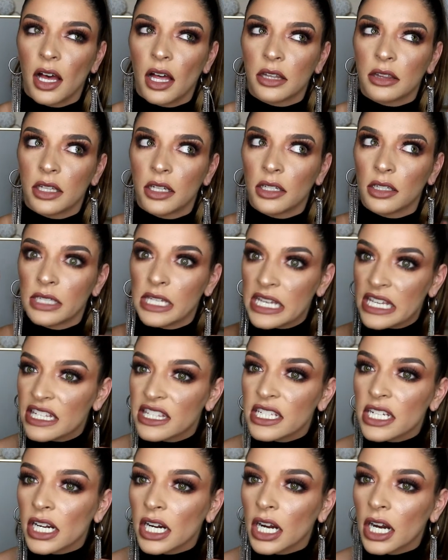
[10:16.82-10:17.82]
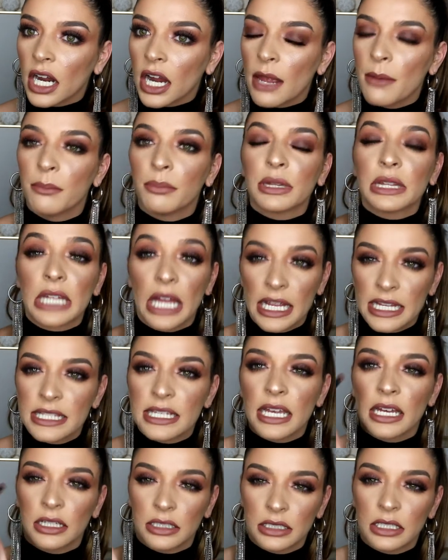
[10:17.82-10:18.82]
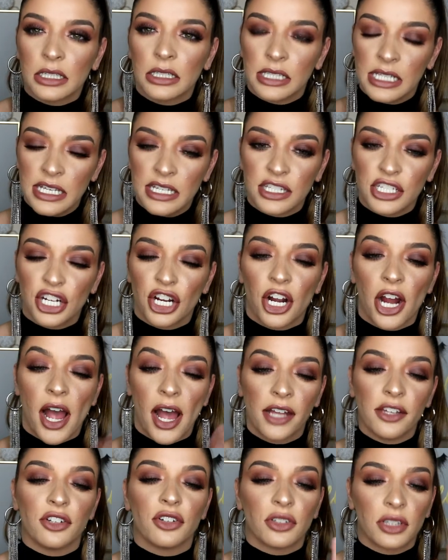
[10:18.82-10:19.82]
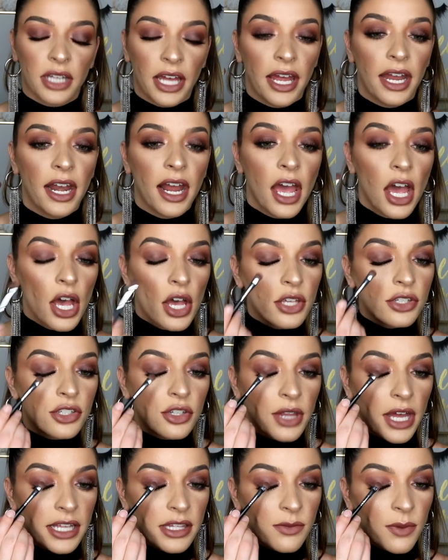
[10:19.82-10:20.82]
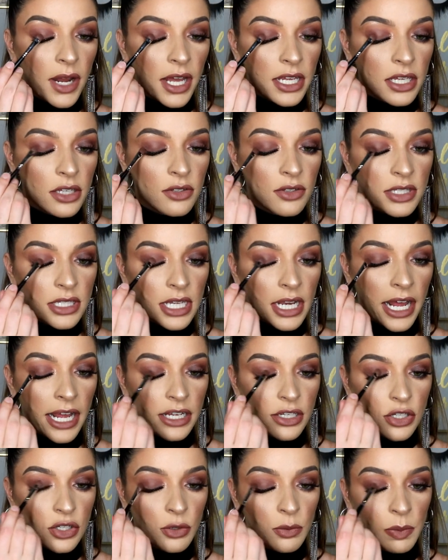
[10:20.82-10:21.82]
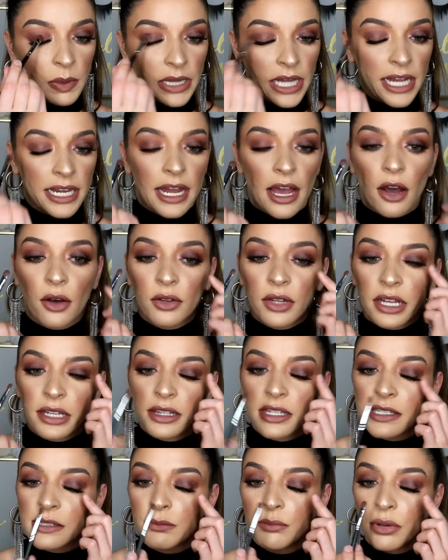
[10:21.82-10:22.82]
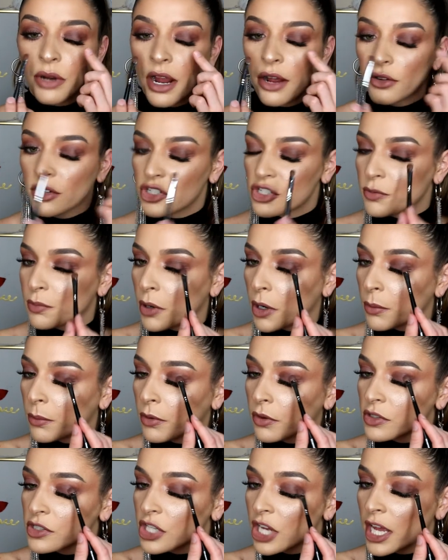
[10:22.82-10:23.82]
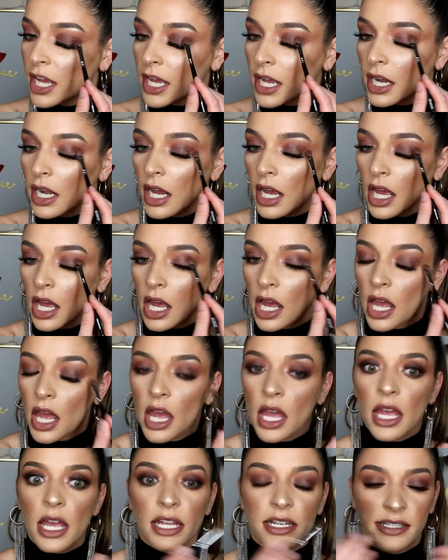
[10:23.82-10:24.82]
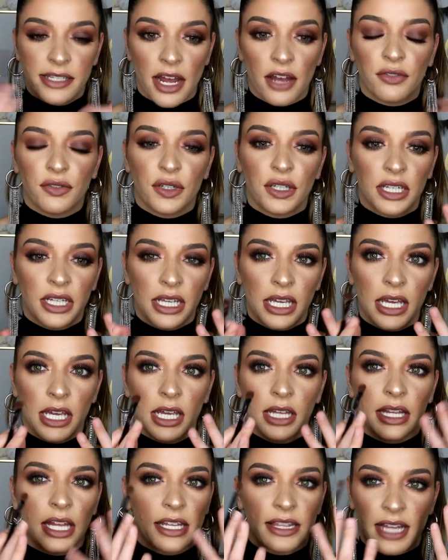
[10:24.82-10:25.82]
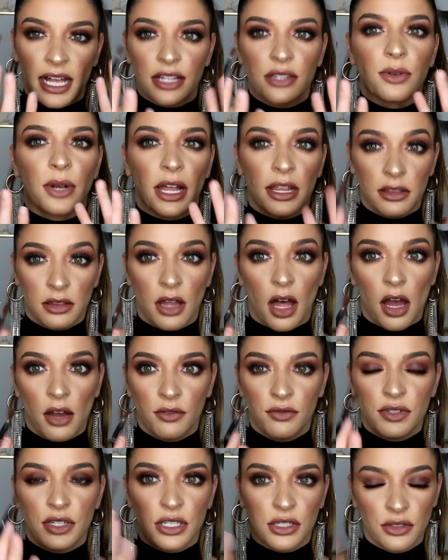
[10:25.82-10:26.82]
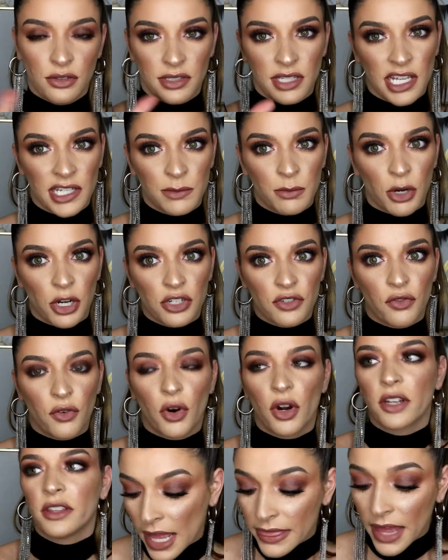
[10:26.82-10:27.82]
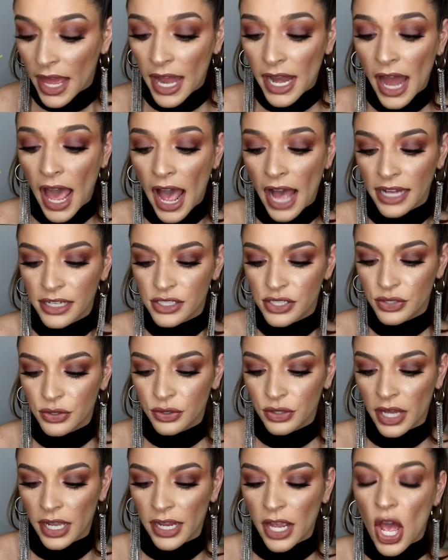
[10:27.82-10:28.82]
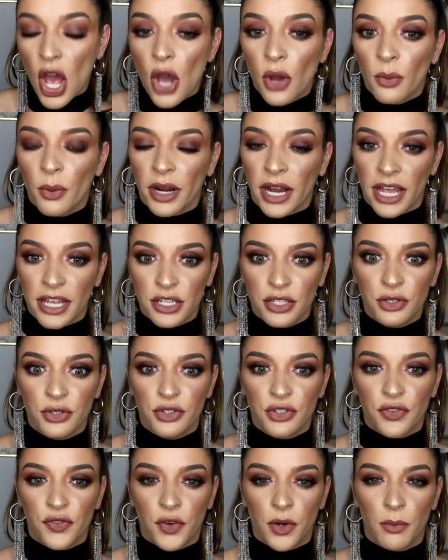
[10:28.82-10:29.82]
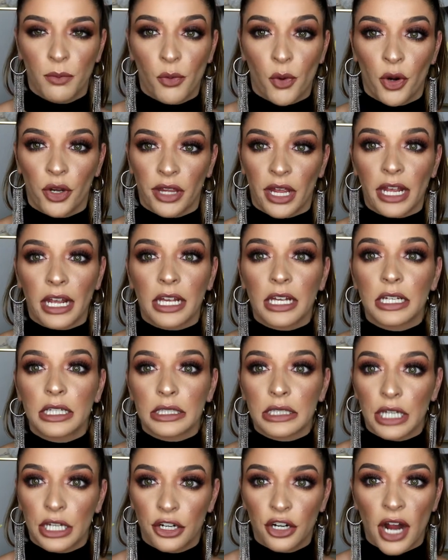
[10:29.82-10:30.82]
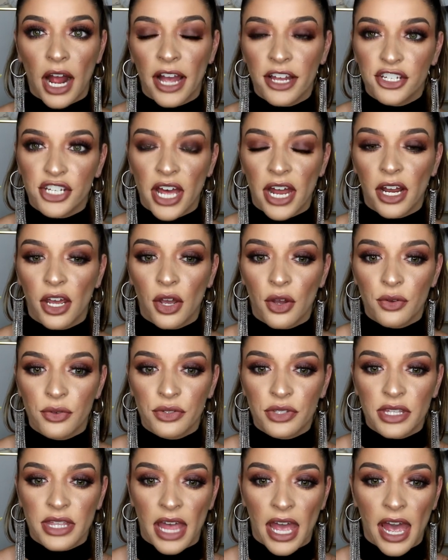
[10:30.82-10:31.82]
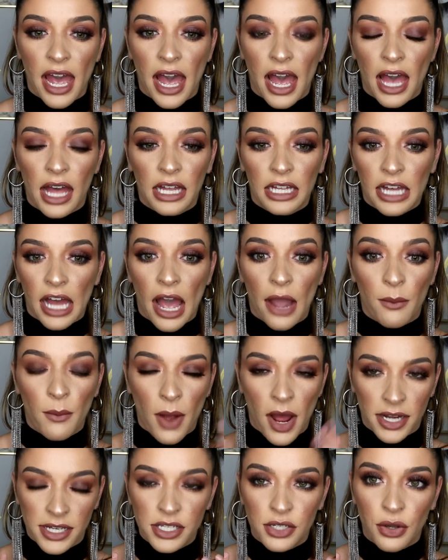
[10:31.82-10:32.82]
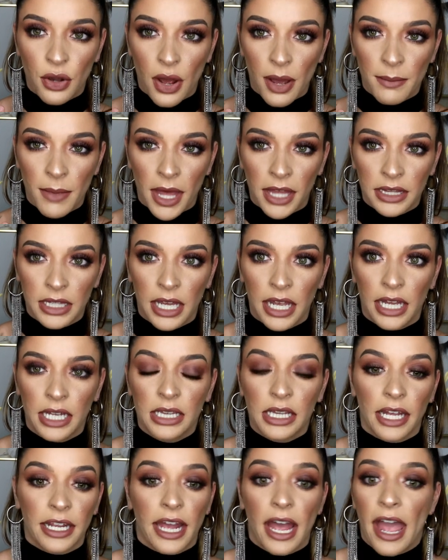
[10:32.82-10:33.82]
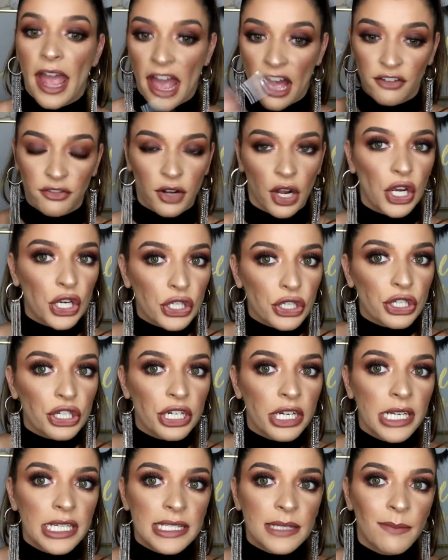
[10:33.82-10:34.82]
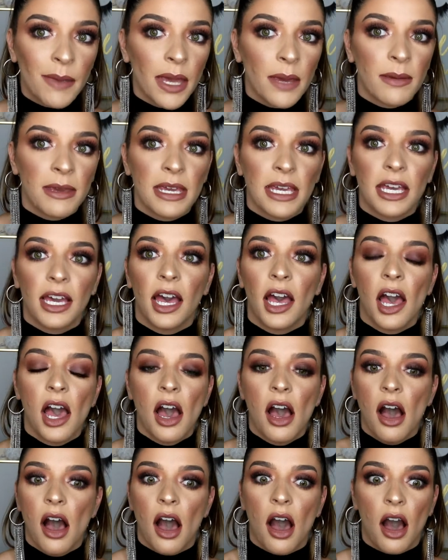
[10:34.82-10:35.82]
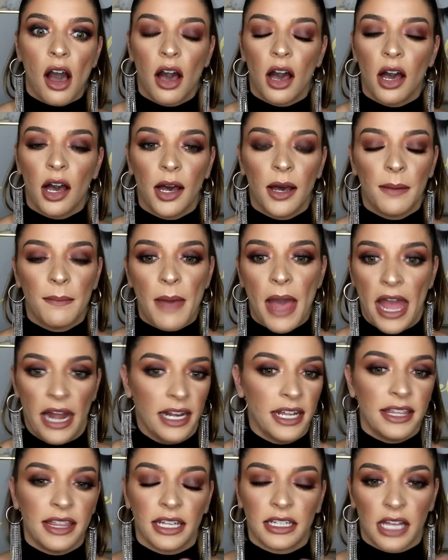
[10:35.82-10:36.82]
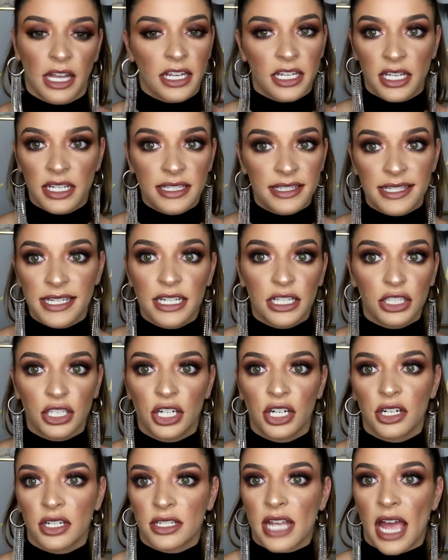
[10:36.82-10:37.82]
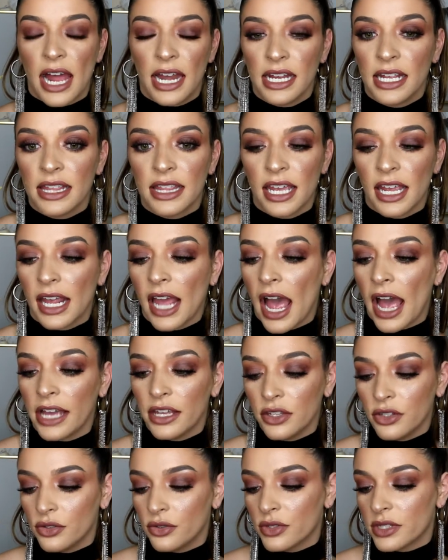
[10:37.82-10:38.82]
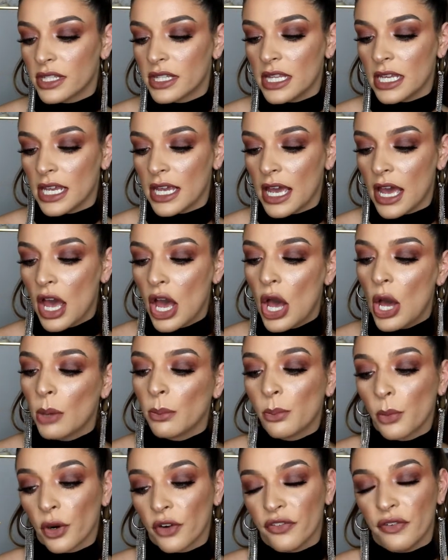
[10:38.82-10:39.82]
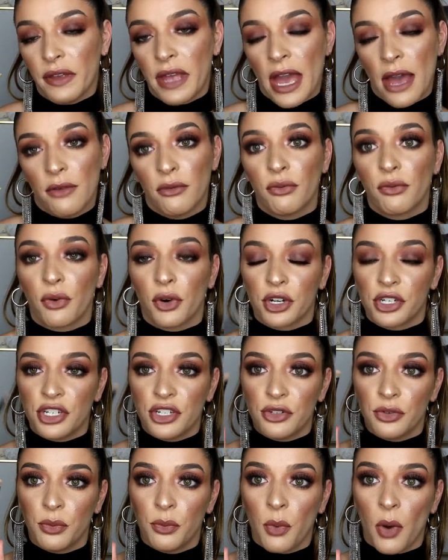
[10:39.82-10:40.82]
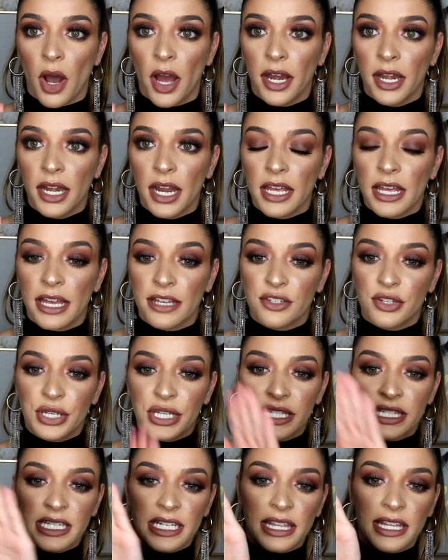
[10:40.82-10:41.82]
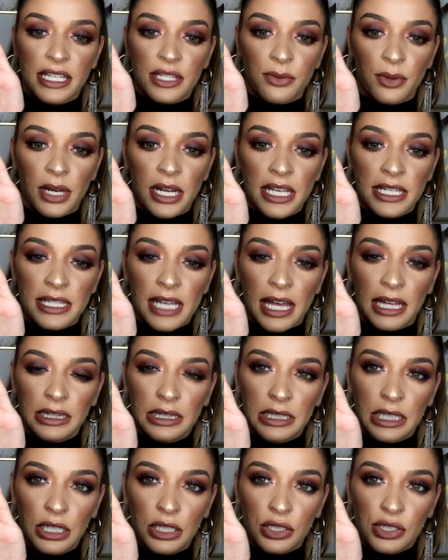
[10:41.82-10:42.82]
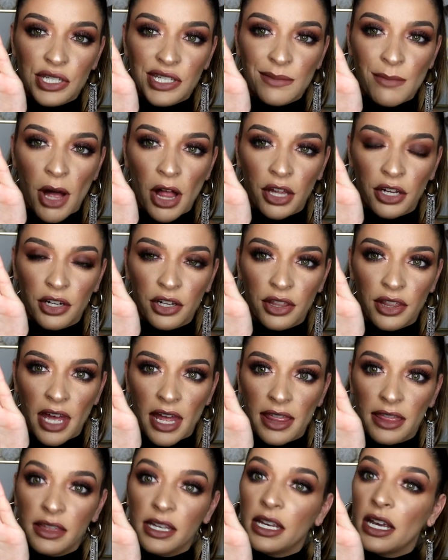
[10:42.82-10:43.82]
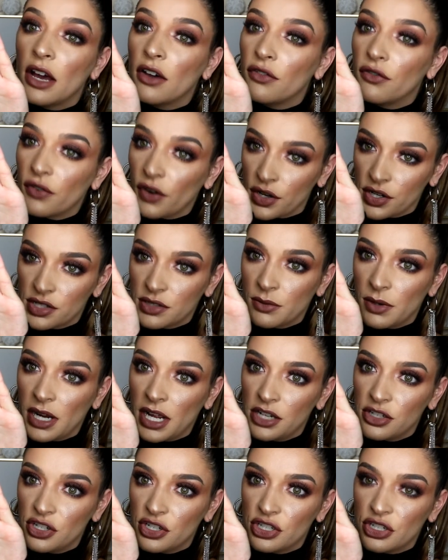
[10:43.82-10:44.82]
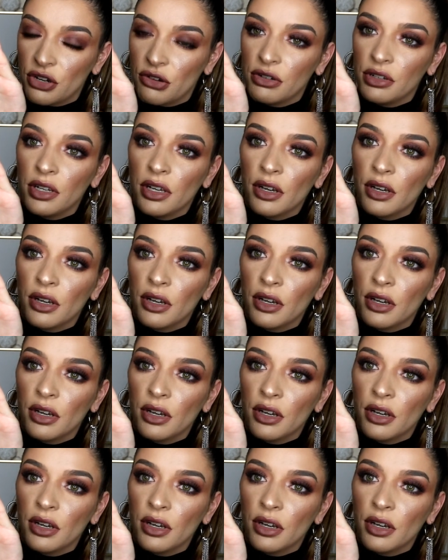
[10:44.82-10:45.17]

a little easier and blends it a little easier on your lid. So that's what I used today to blend out like this brownish purple shade. It definitely, like, that's what I love to use this brush for. And then onto like what I use for more like glitter eyeshadows that I want to go on my lid, like a half cut crease maybe, anything like concealers, anything. I use the Morphe M421. As you can see, this one is a little smaller than the first one I just showed